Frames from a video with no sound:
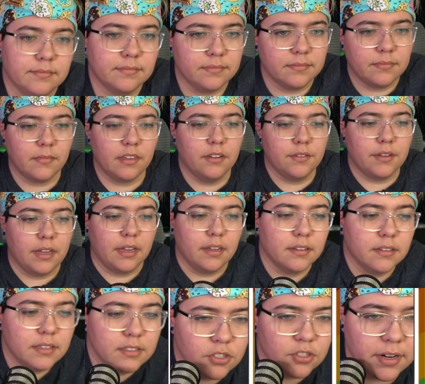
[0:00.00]
Okay,
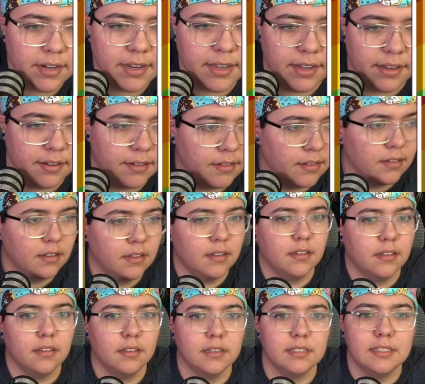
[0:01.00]
let's try again.
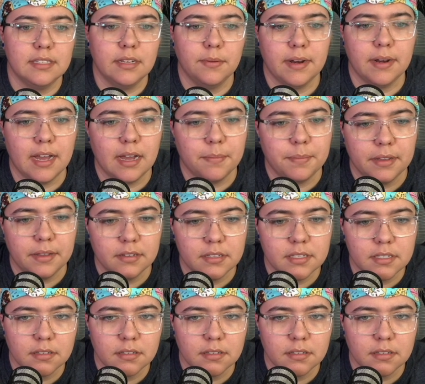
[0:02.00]
Let's see what happens.